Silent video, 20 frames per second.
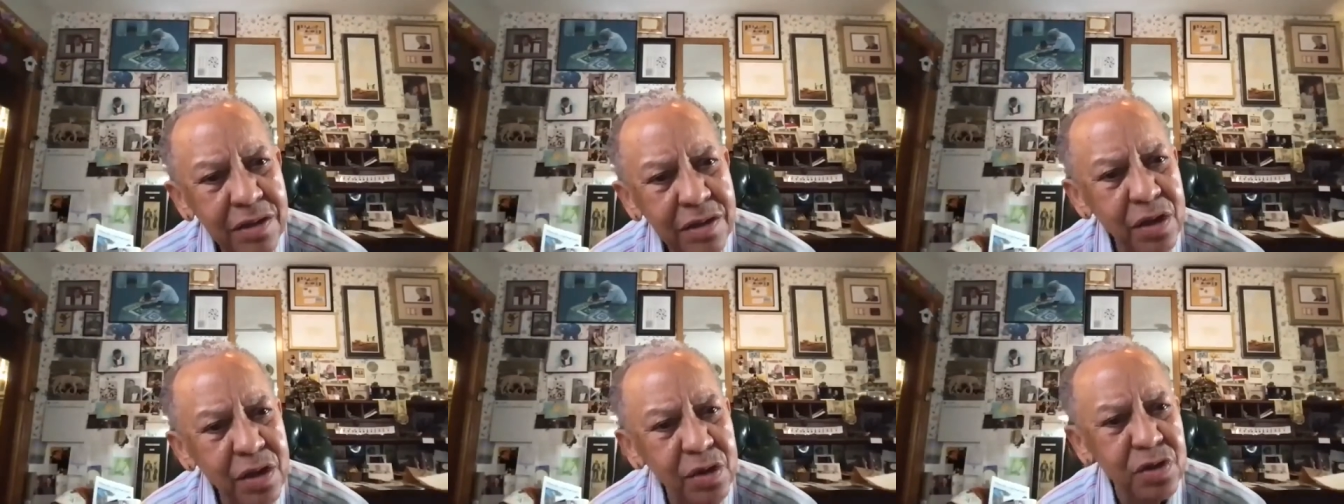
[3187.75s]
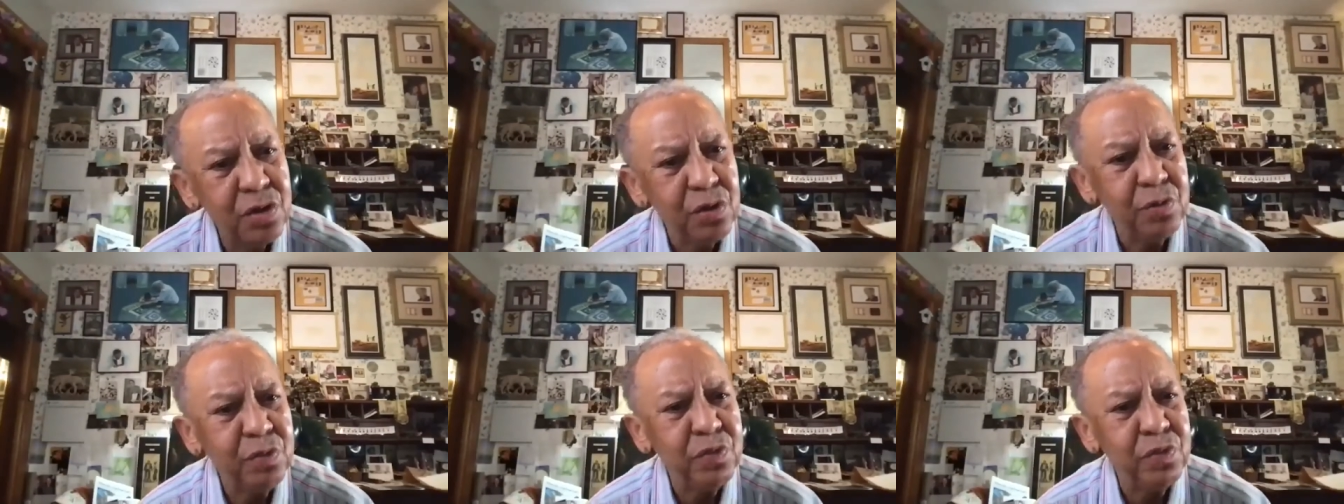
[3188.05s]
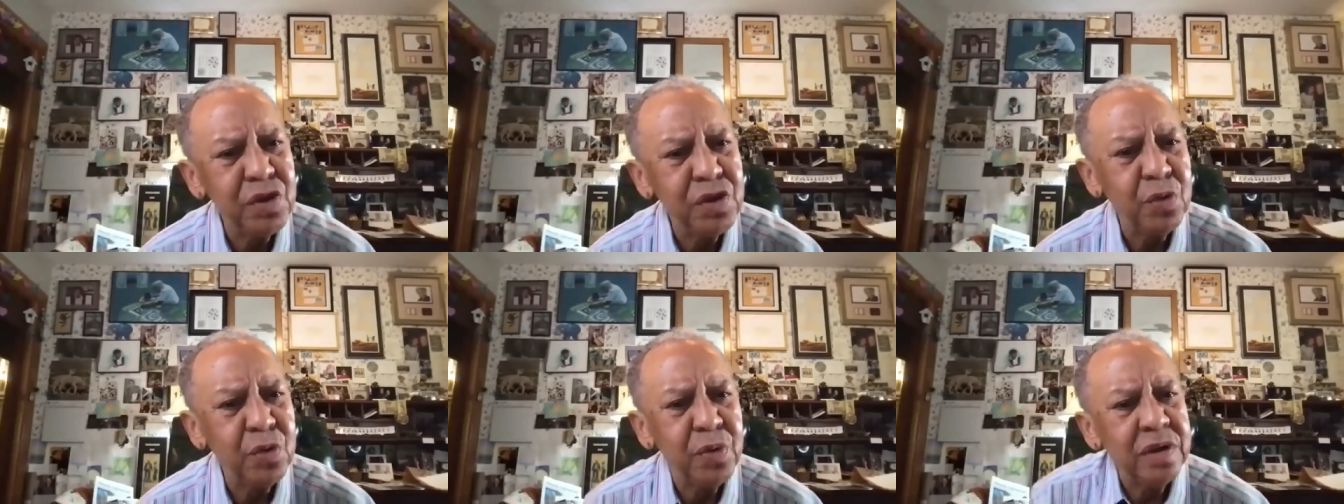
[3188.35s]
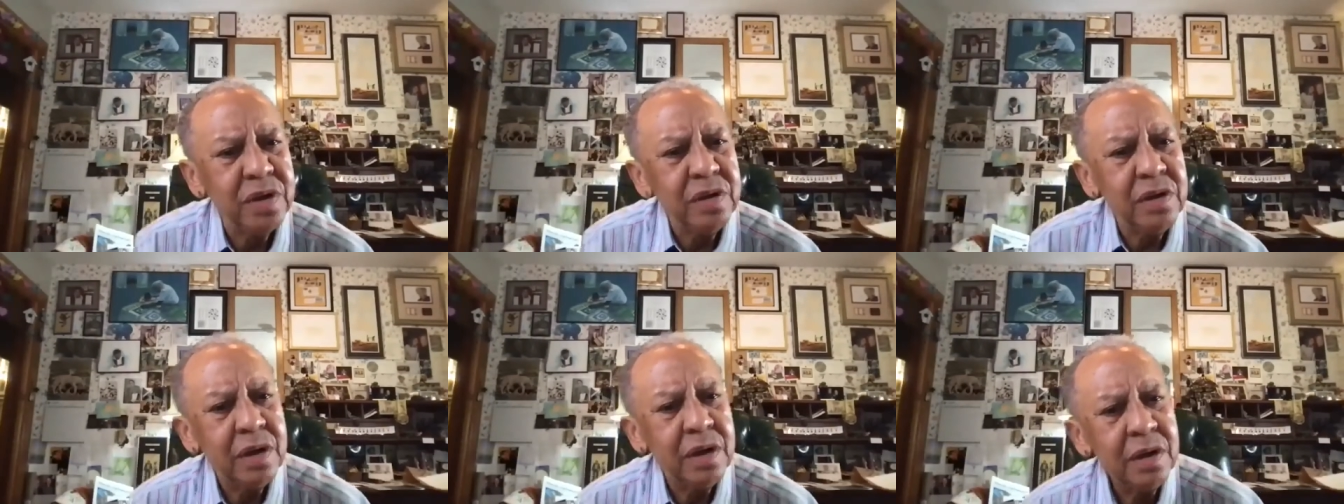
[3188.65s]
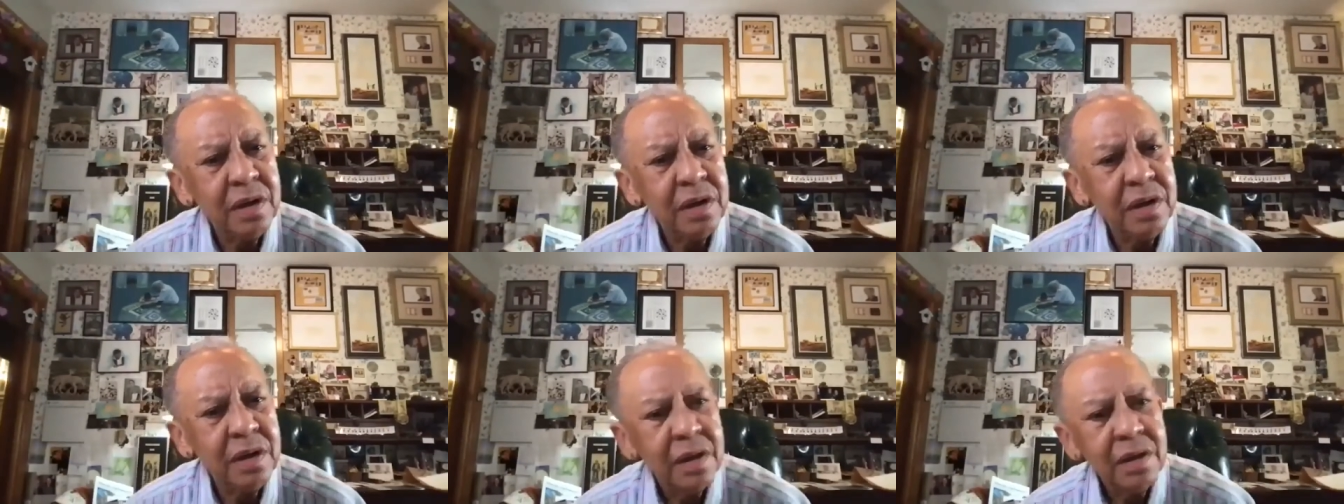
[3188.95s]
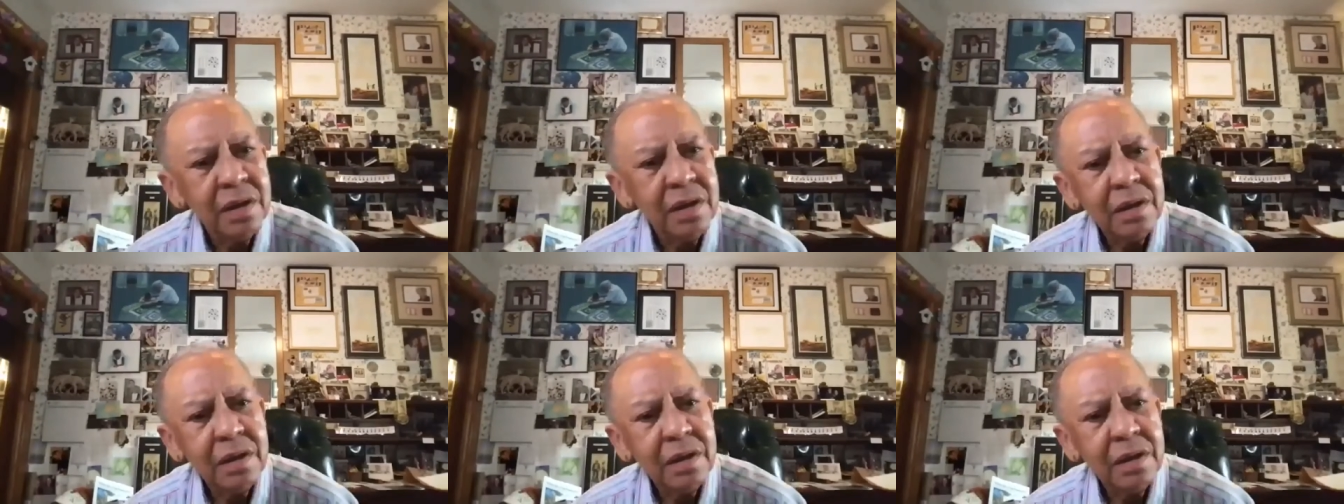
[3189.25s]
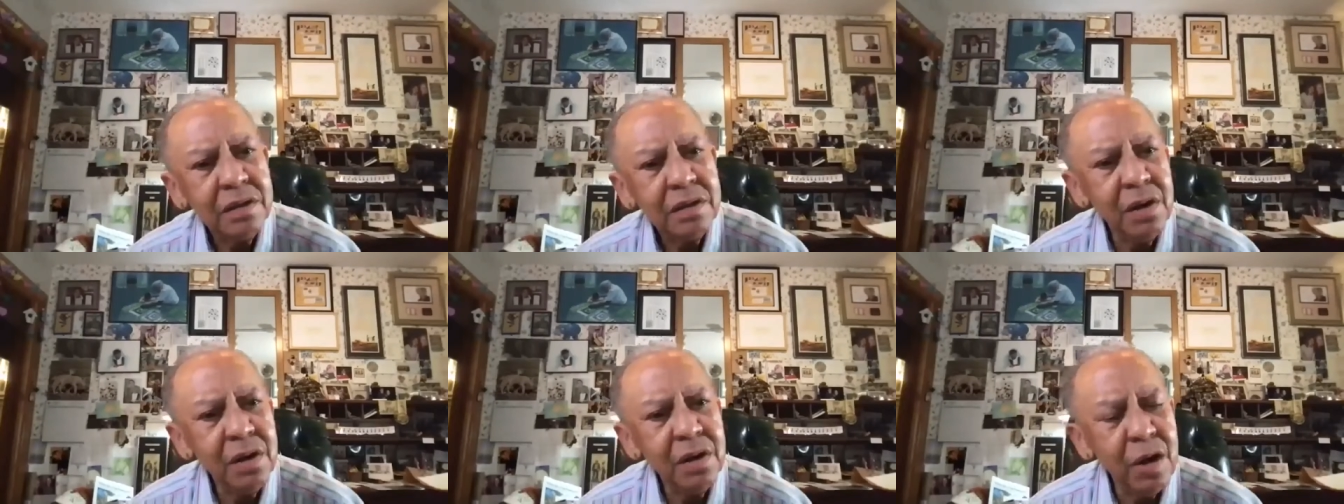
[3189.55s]
You wouldn't,
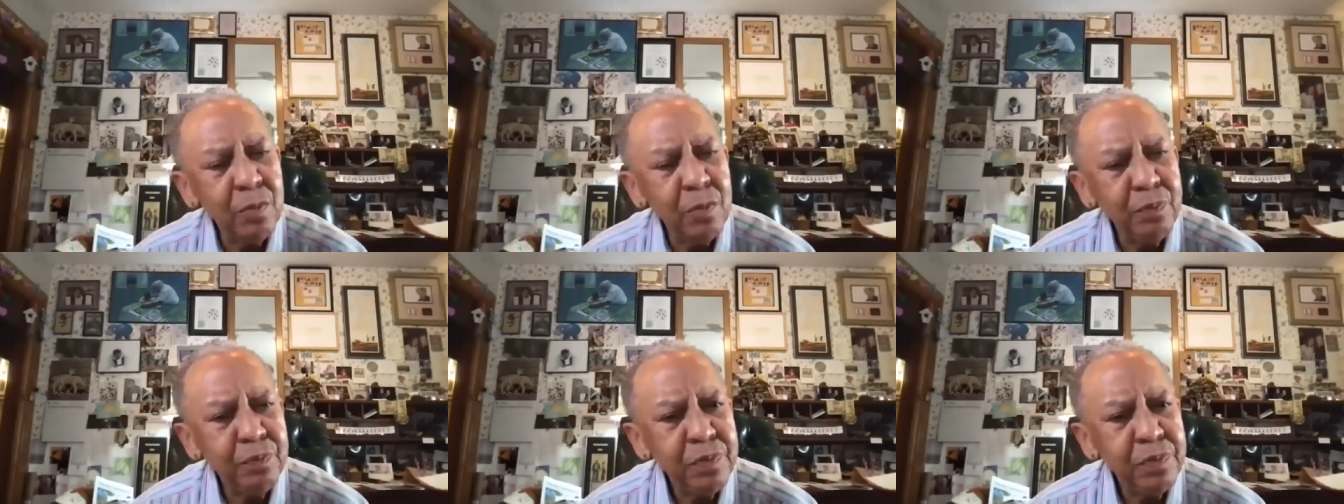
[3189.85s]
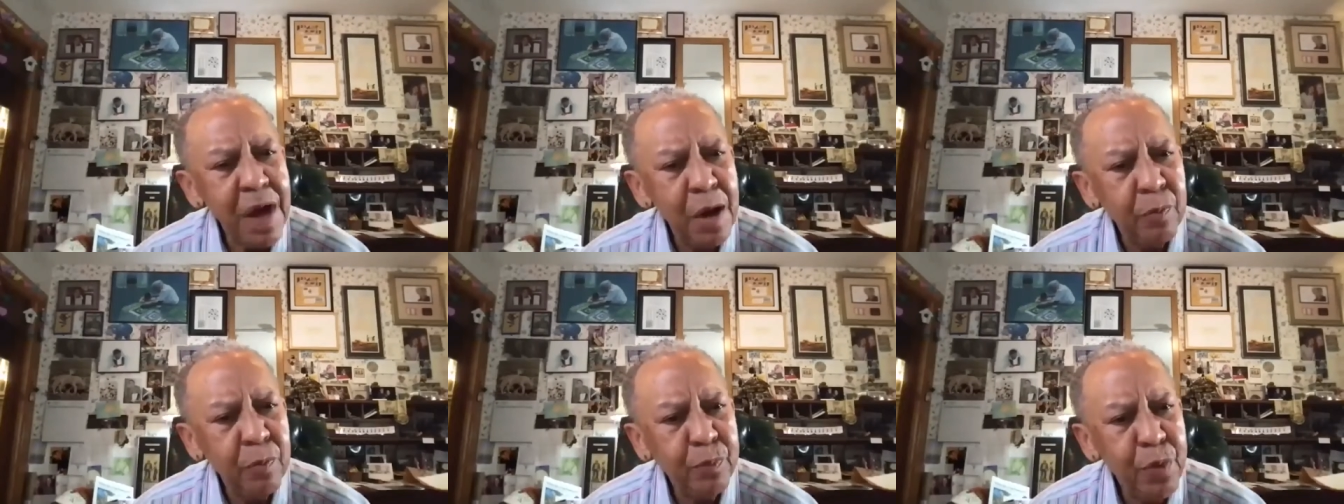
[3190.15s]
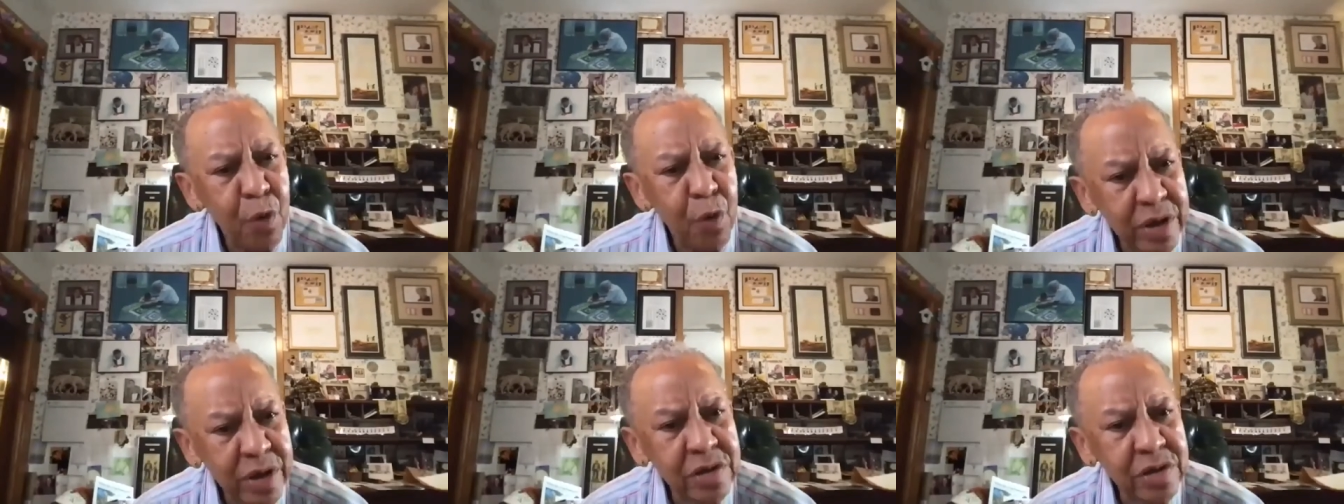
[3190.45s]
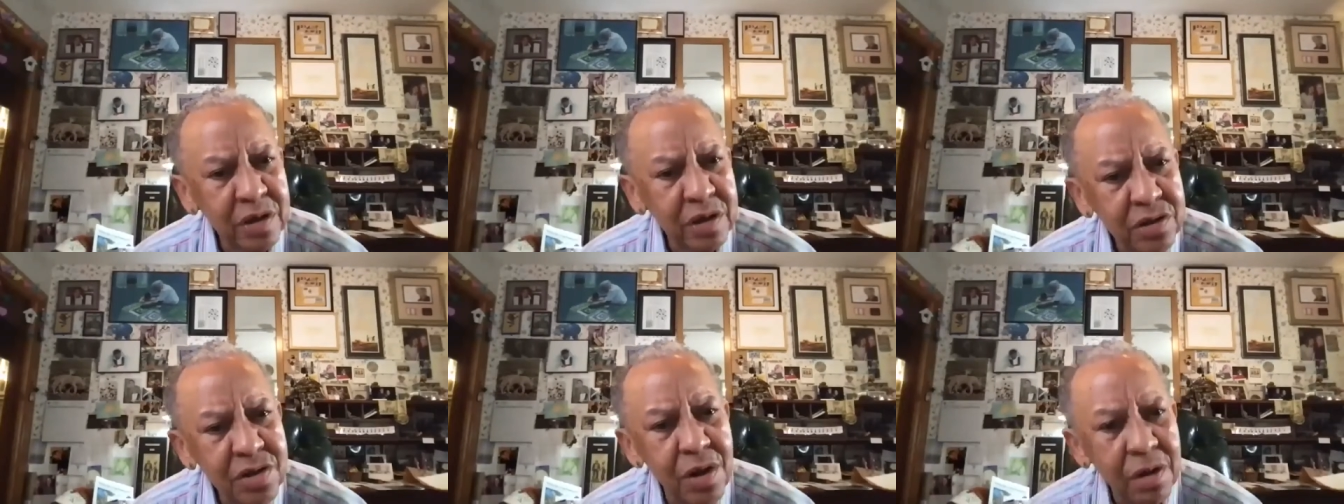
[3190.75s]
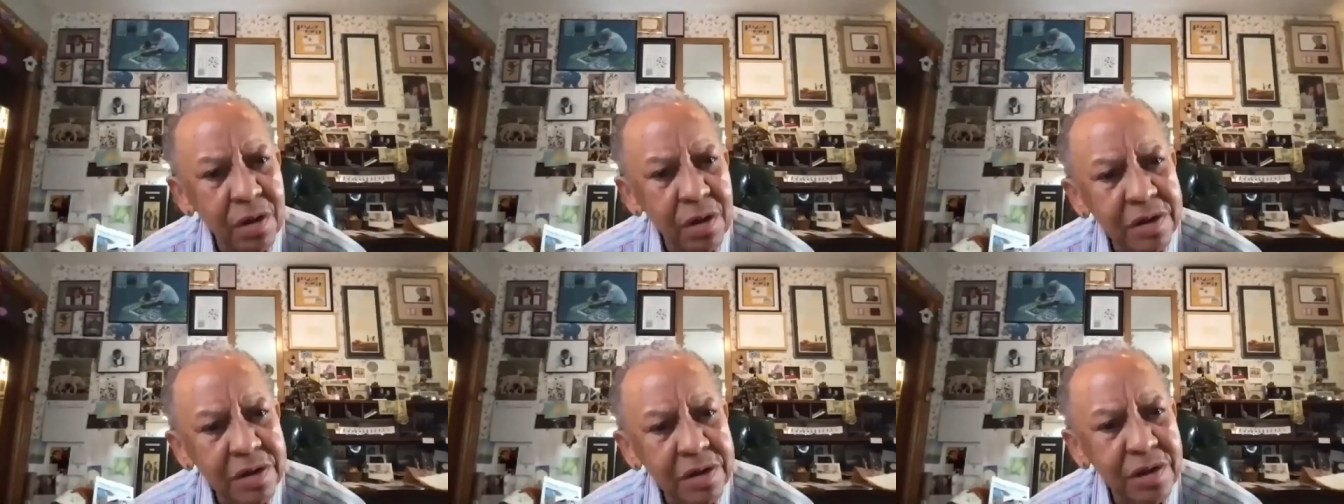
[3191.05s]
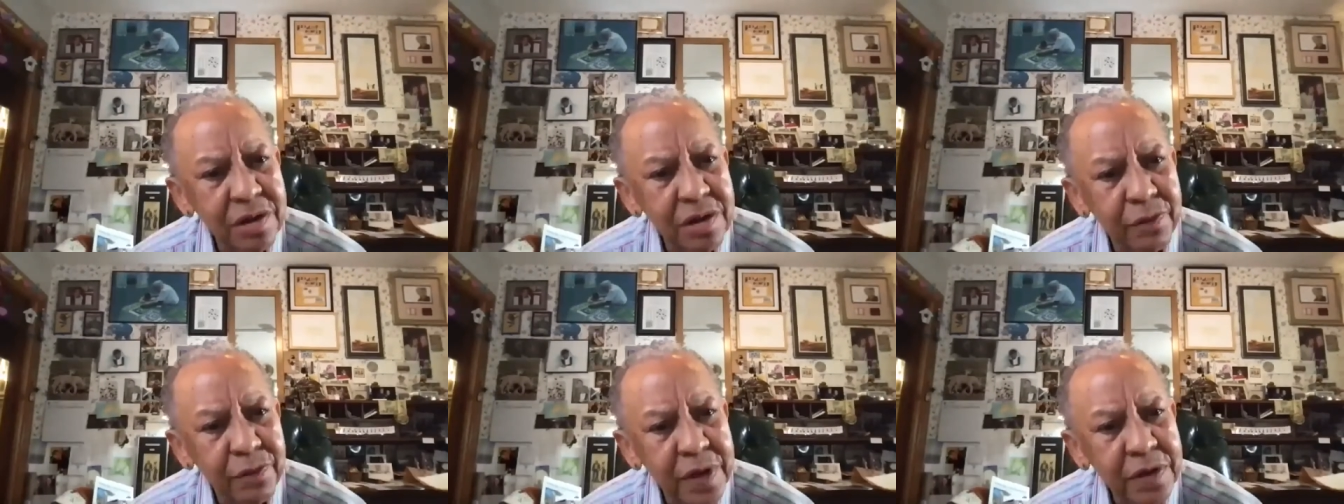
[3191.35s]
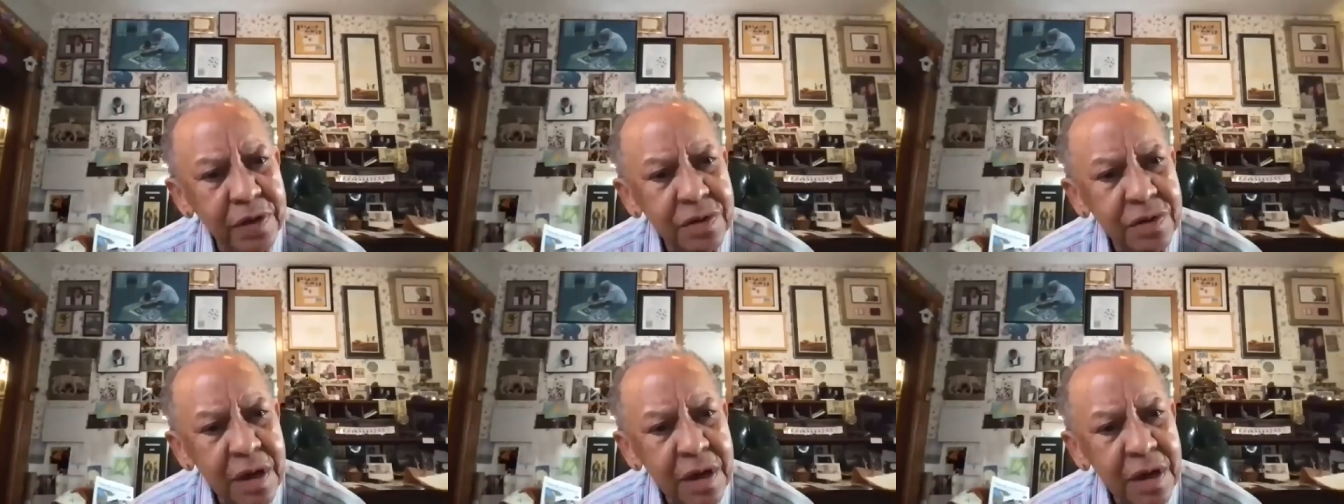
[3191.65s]
you know how poisonous all that stuff is?